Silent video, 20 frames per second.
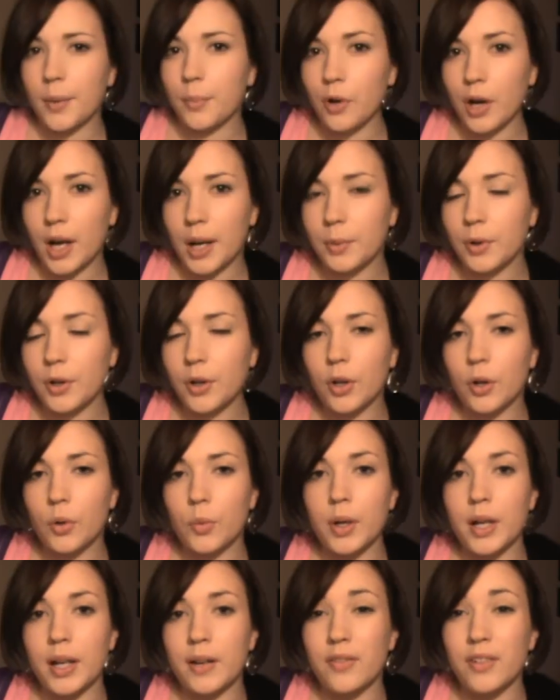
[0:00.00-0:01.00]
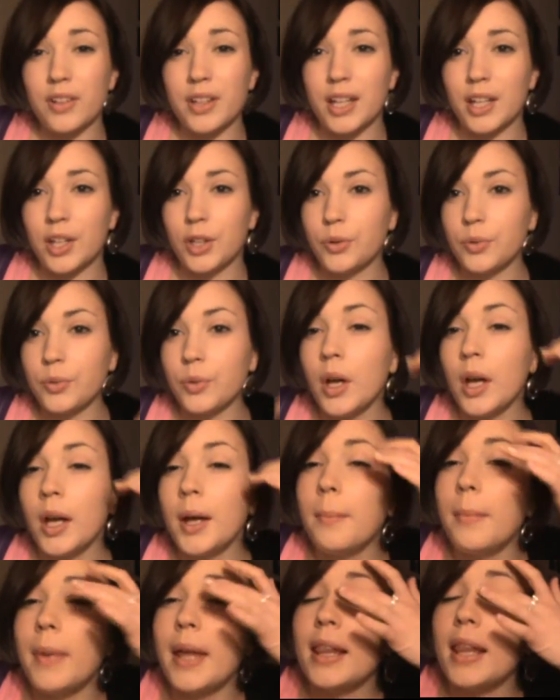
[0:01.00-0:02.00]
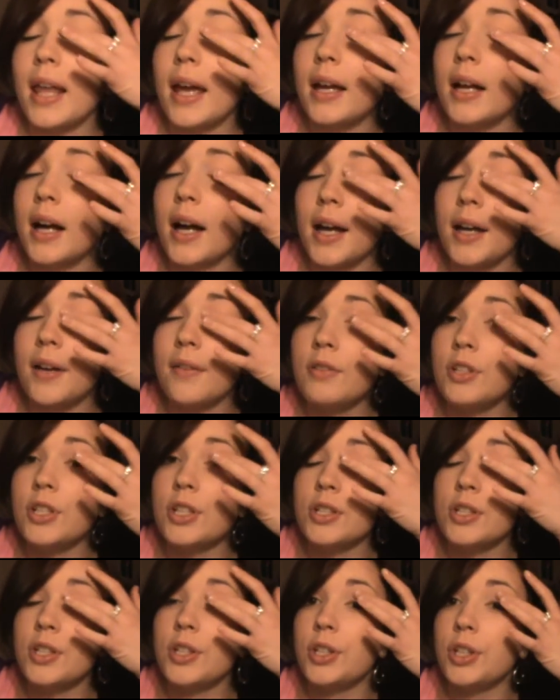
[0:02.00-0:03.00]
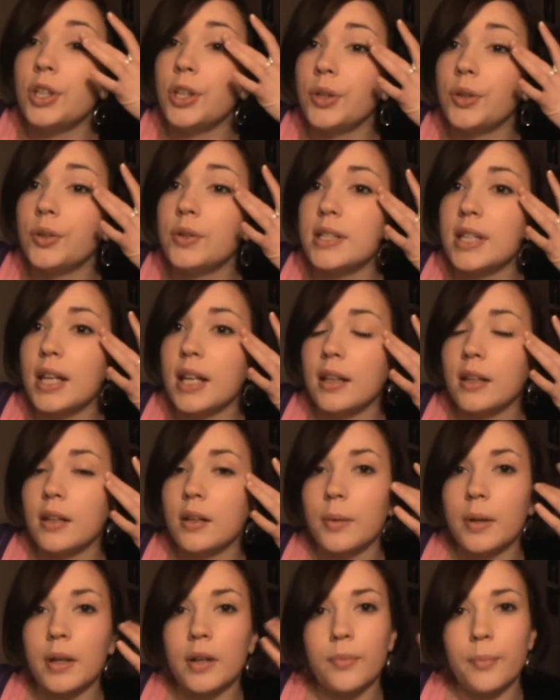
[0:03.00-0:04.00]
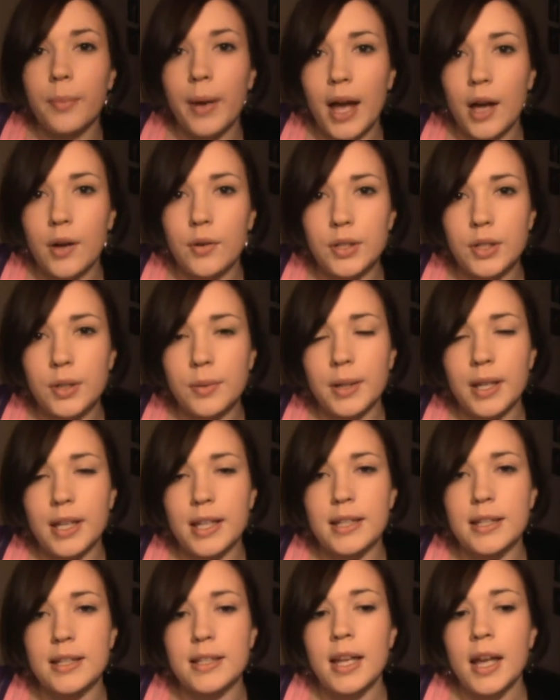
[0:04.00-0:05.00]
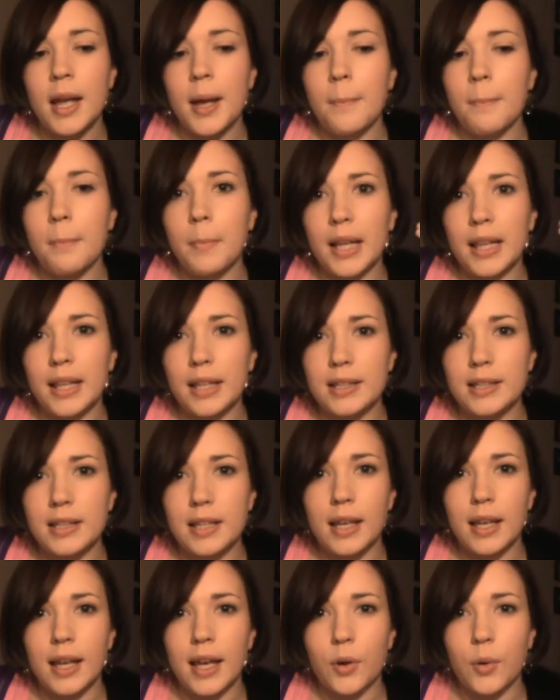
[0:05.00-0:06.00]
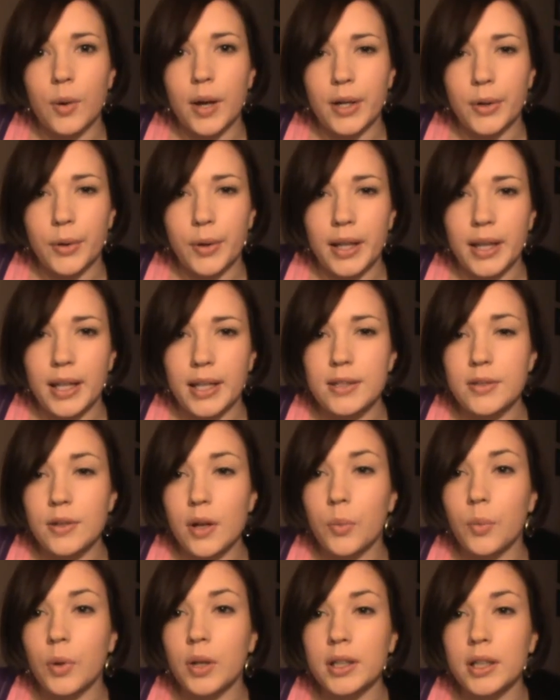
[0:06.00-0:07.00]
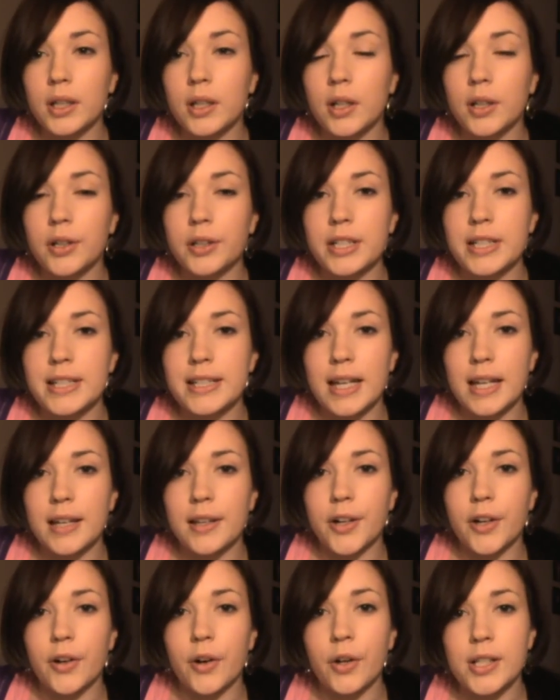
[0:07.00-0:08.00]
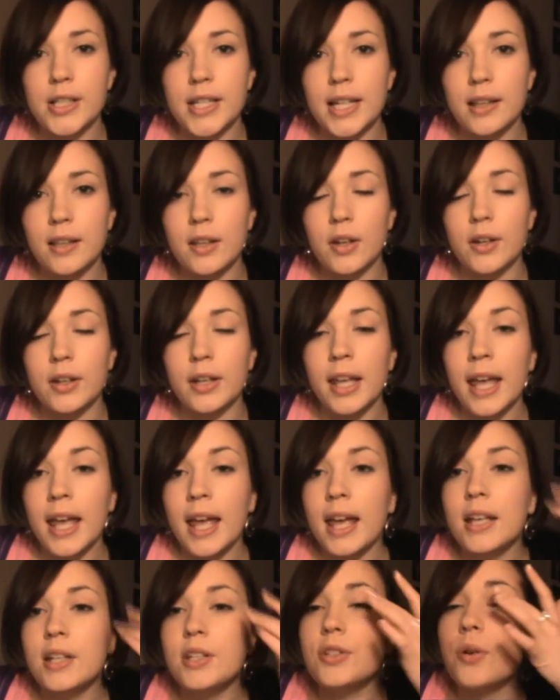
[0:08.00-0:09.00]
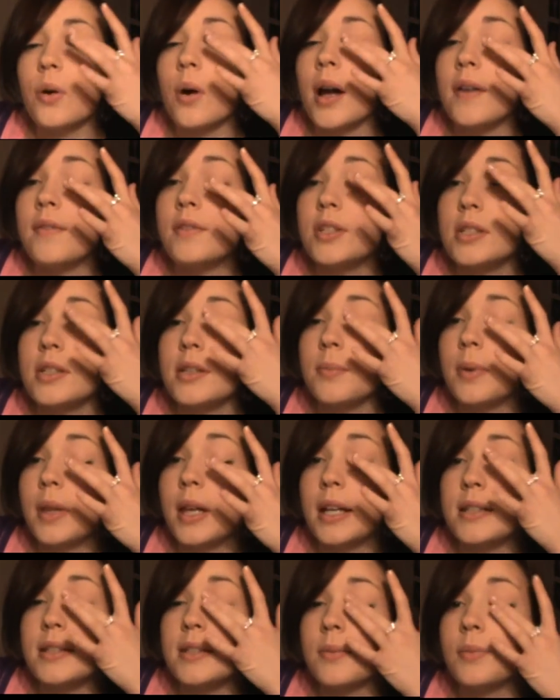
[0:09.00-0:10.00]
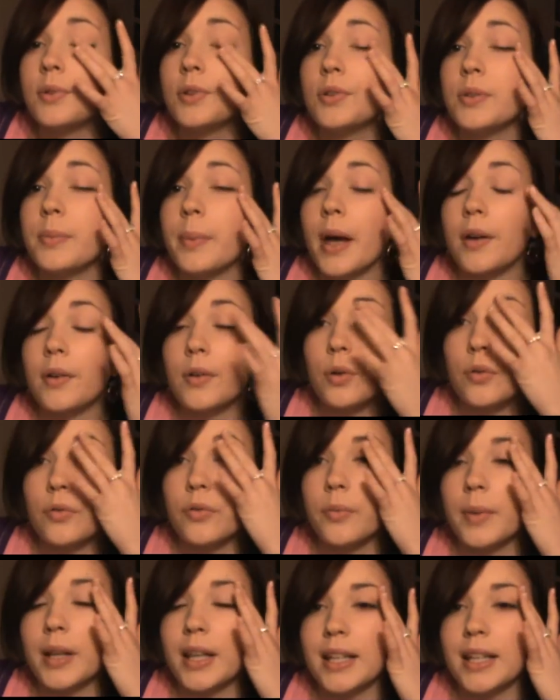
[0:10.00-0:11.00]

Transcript: a primer or whatever that you may like. I've just used a little bit of powder because my lids can get quite oily. So I want the color to stay there all day long. So I've just applied some loose powder over my